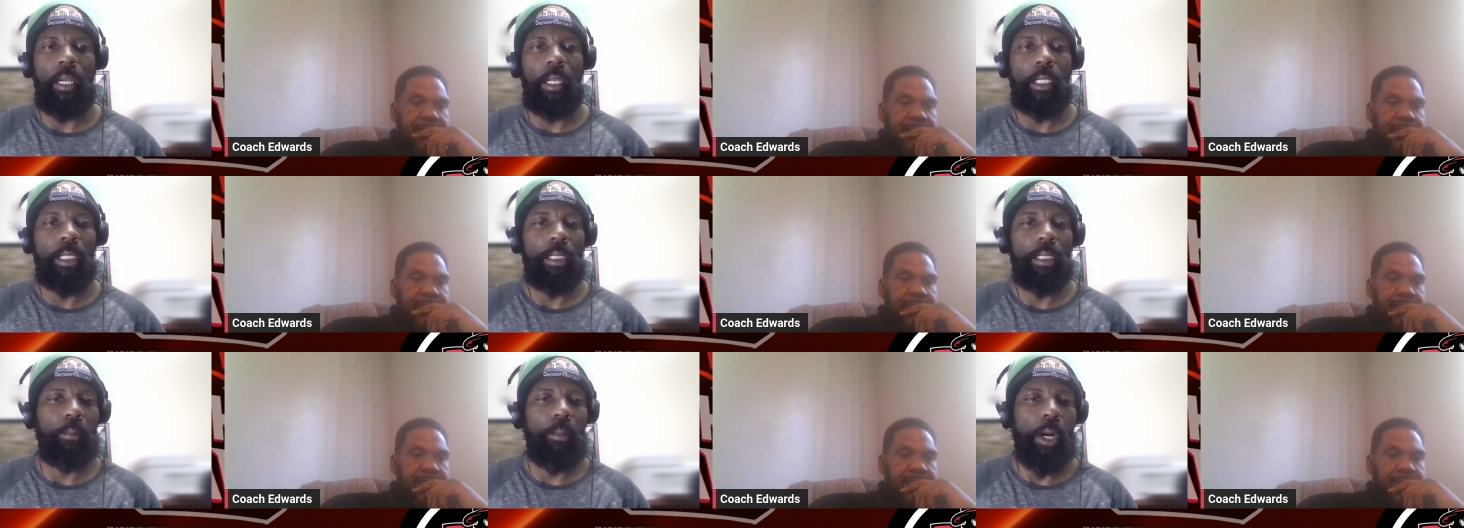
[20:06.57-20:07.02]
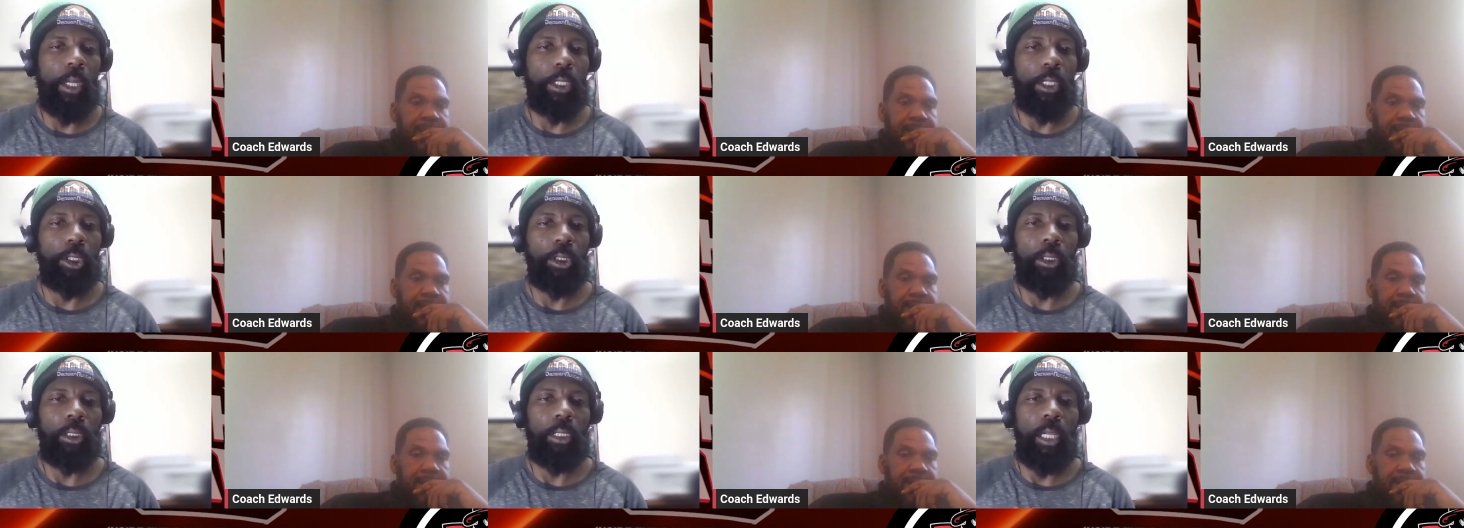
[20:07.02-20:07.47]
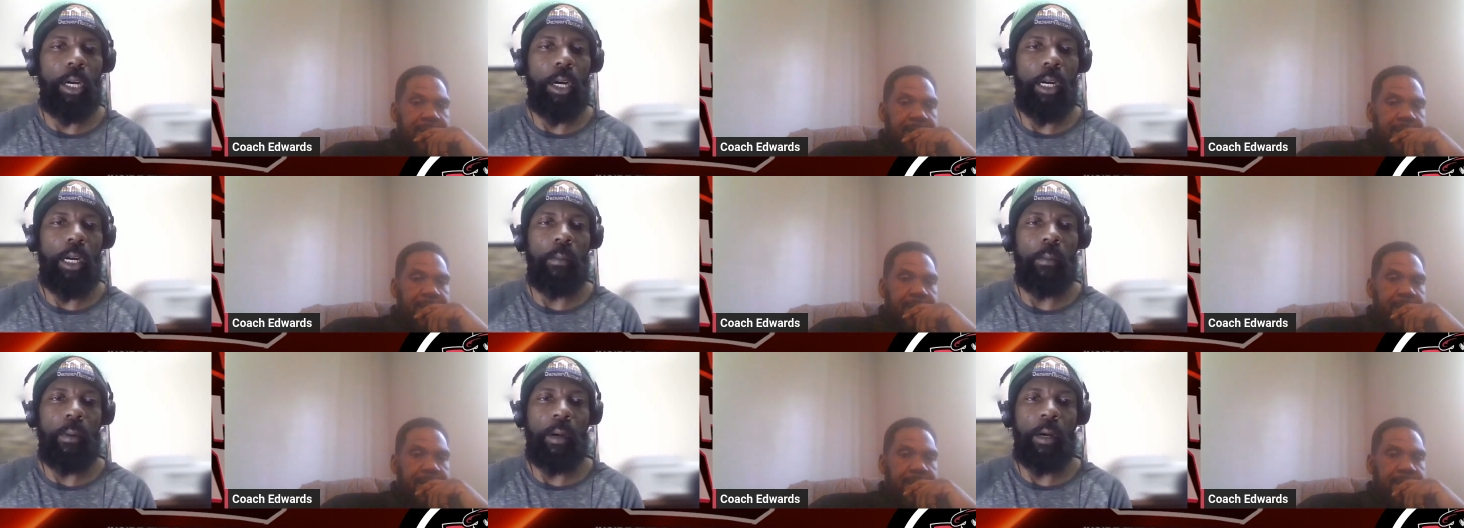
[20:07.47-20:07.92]
Speaker 1: This is Marshals
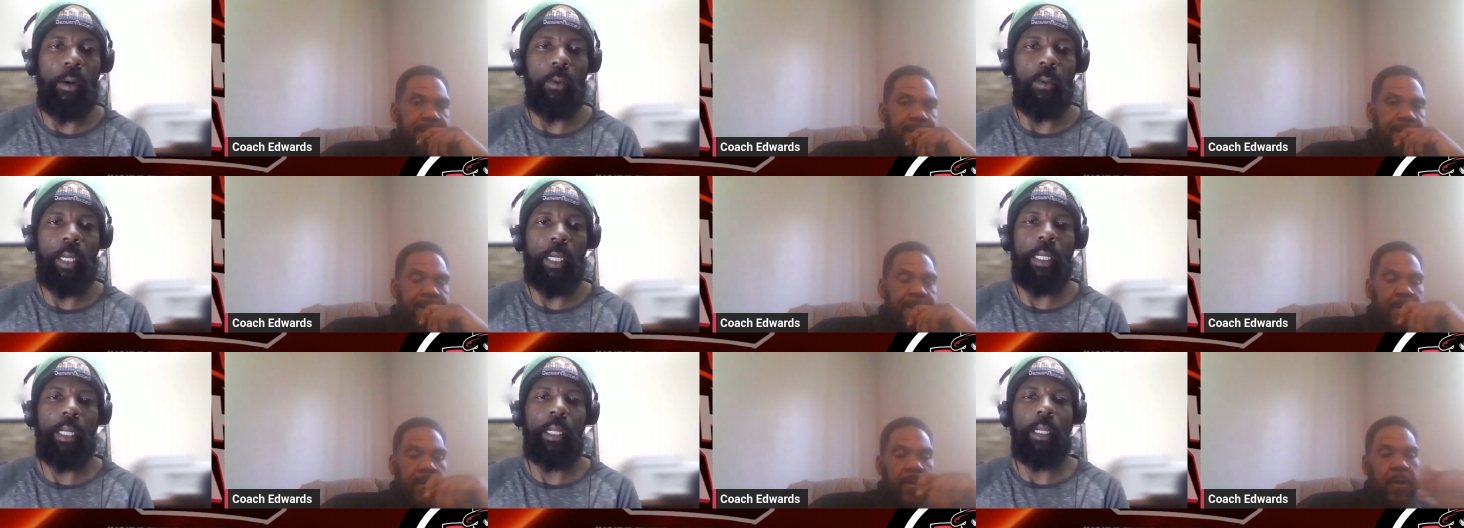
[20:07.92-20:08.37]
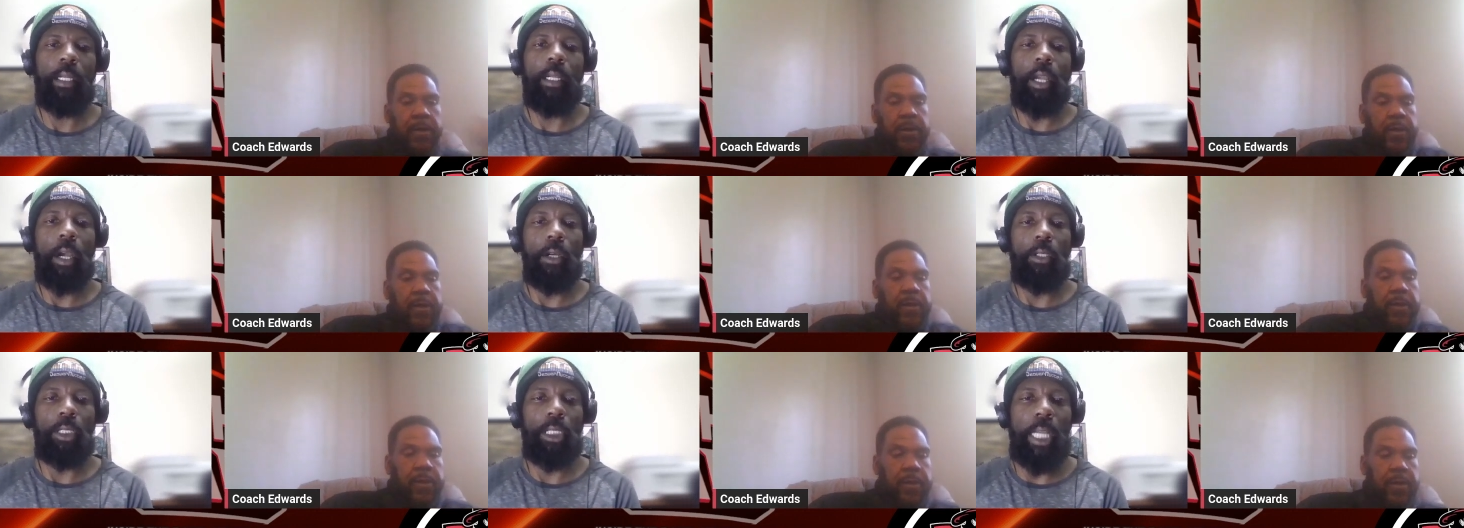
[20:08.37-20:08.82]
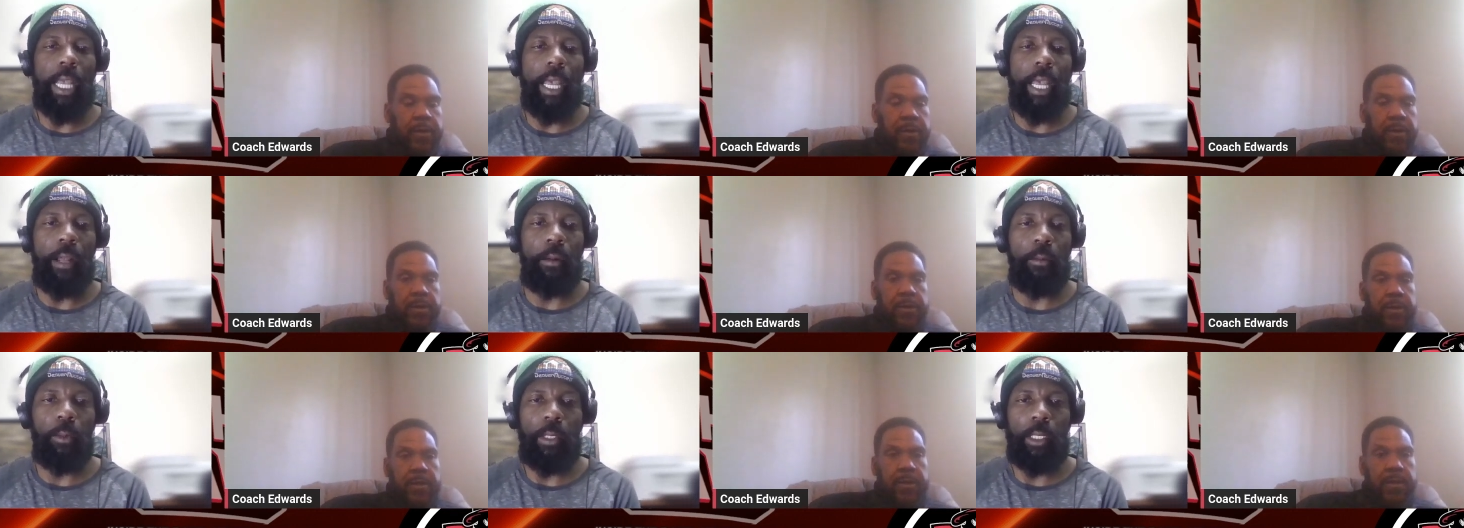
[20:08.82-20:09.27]
Law. I'm on with Coach
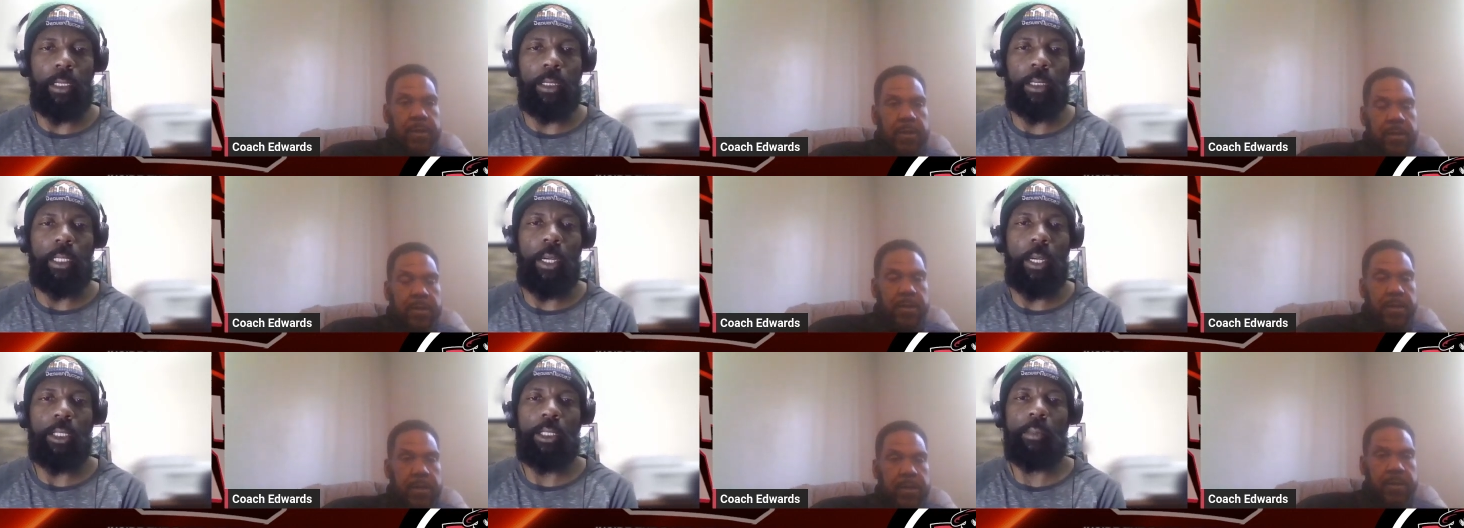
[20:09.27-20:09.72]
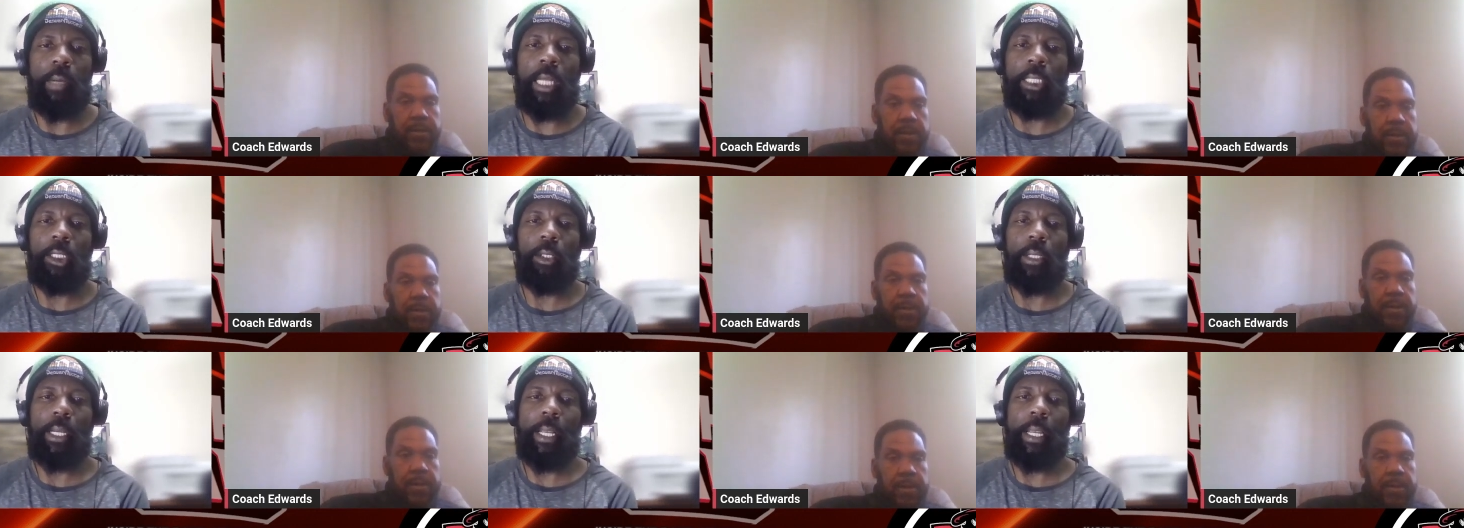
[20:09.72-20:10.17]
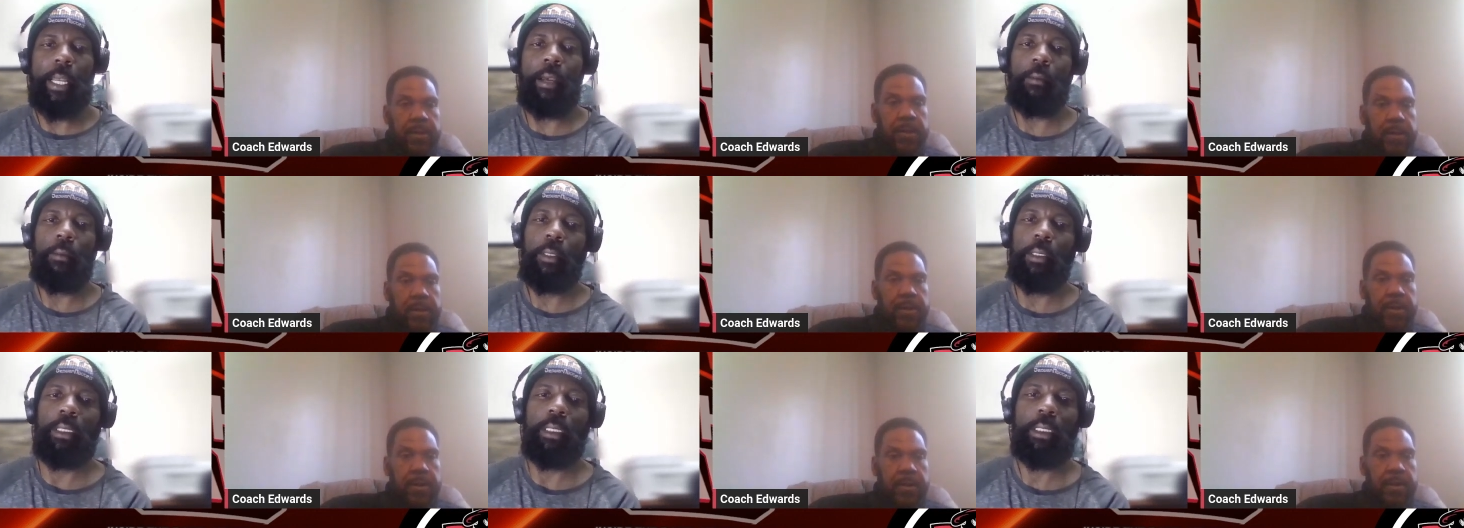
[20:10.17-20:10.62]
Edwards, Coach Montrey
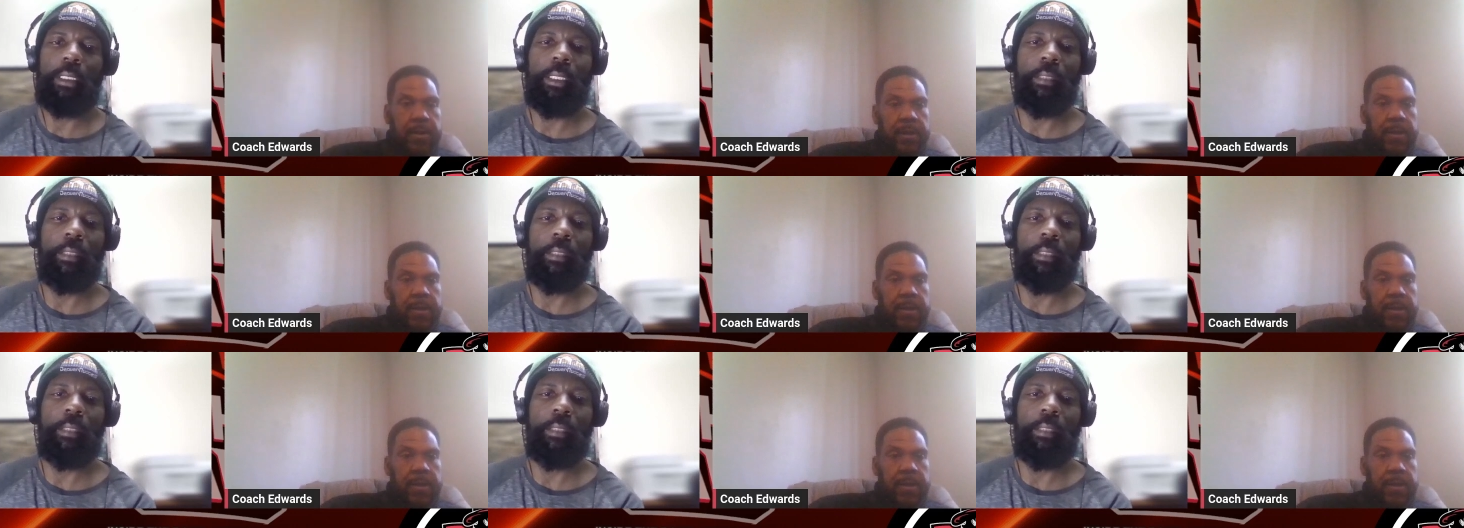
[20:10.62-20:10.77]
Edwards,